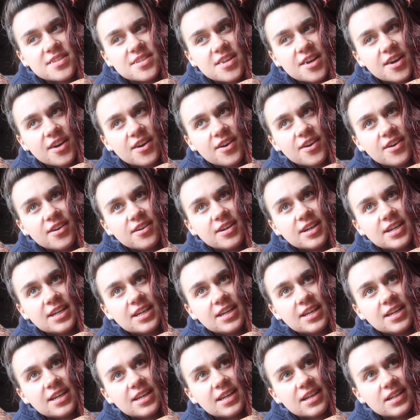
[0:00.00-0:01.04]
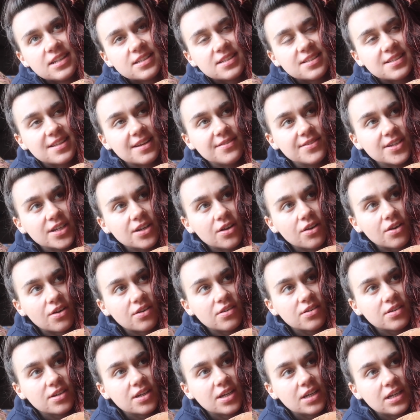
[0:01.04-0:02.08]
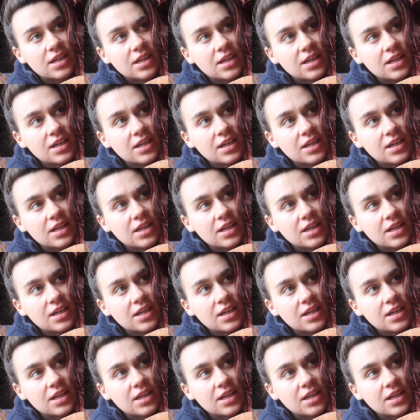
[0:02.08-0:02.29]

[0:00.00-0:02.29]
so it's seven o'clock.